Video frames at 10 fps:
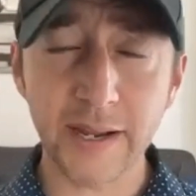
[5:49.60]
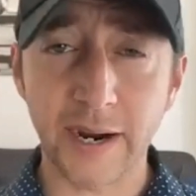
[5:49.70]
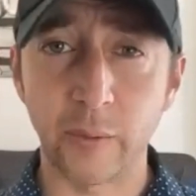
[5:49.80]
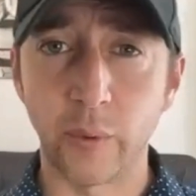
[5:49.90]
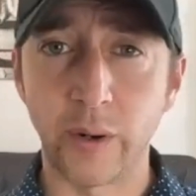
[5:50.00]

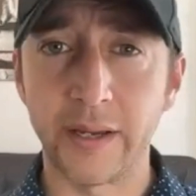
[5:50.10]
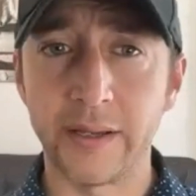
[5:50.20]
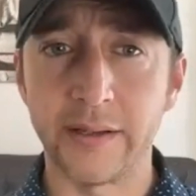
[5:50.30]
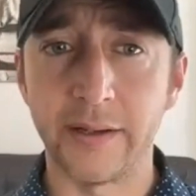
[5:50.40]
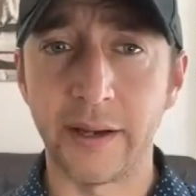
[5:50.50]
I
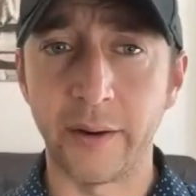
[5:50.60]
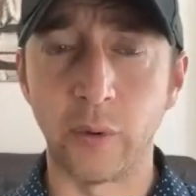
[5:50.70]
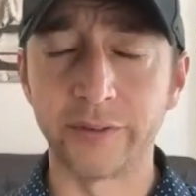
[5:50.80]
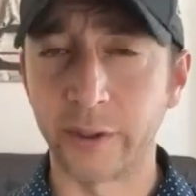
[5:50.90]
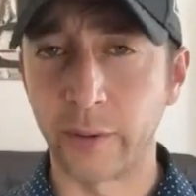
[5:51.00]
read
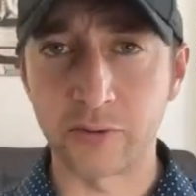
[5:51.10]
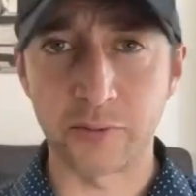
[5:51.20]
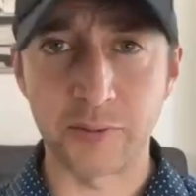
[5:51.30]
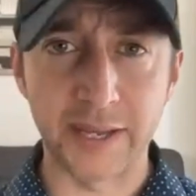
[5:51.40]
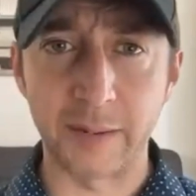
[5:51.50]
once I graduated
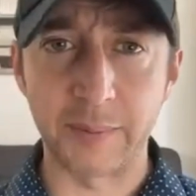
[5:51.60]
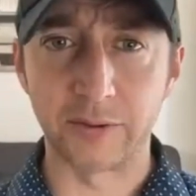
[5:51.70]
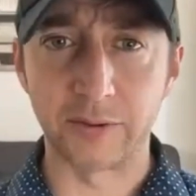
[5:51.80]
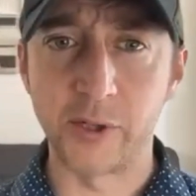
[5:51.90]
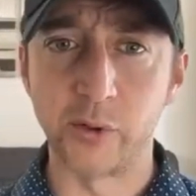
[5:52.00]
from the academy. It
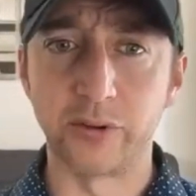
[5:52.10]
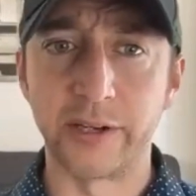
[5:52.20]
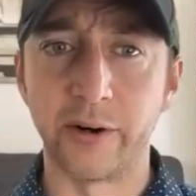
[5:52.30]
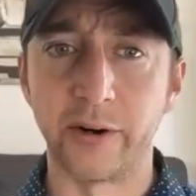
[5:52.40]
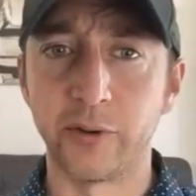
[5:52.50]
was a few years
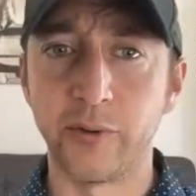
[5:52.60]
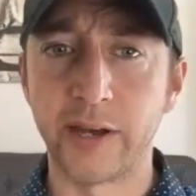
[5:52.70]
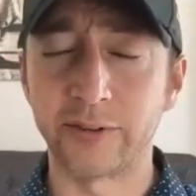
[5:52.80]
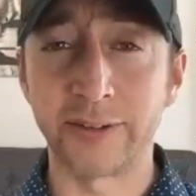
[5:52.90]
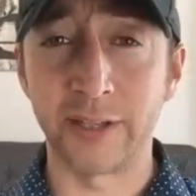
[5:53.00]
later, in
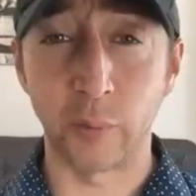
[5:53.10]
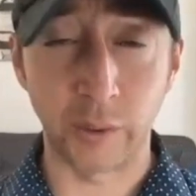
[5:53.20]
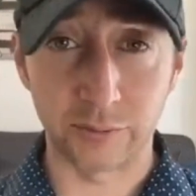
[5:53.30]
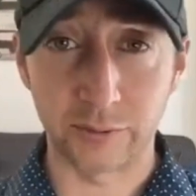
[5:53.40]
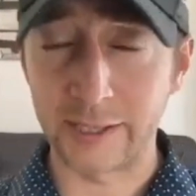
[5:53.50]
2010, when
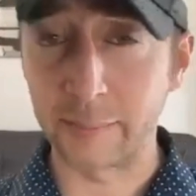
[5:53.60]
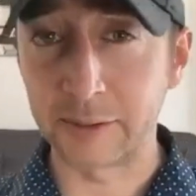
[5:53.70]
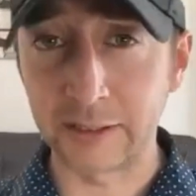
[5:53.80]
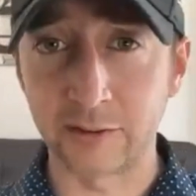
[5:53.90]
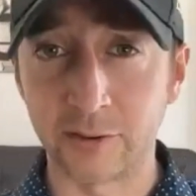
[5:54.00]
I was
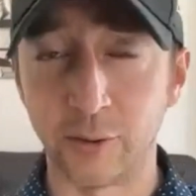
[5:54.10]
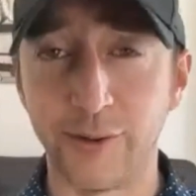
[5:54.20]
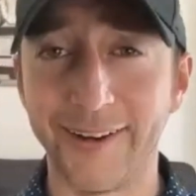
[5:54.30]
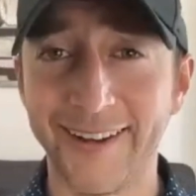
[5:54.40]
attempting to